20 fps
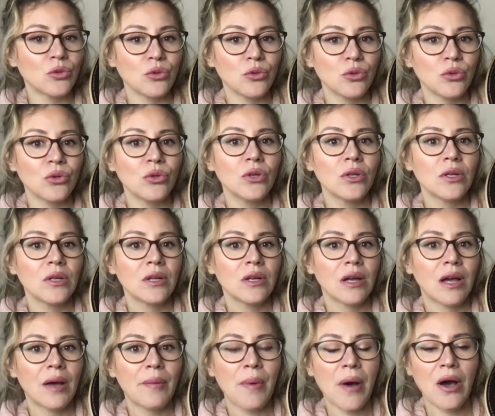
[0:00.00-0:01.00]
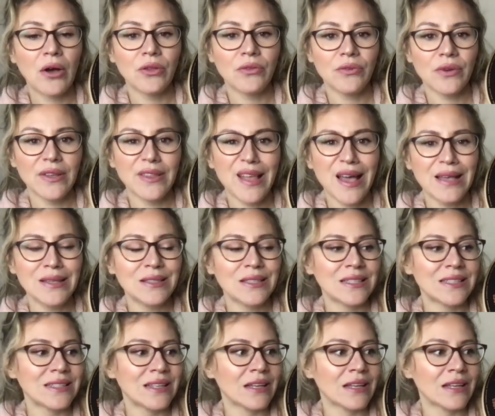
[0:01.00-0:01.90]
to you about finances.